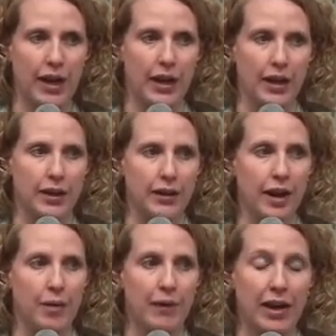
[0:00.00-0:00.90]
and
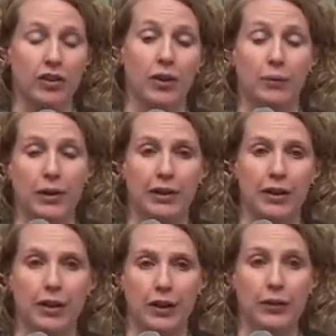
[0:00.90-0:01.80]
actually 1
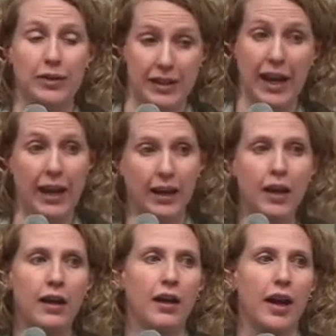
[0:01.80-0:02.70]
year ago
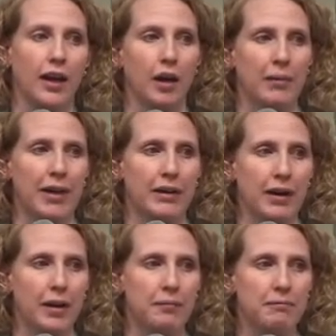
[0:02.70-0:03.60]
today, I got my
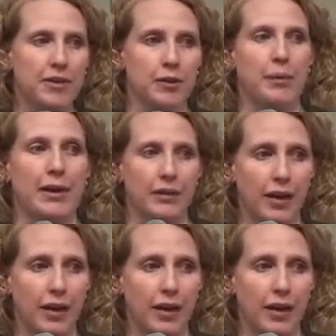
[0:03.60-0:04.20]
first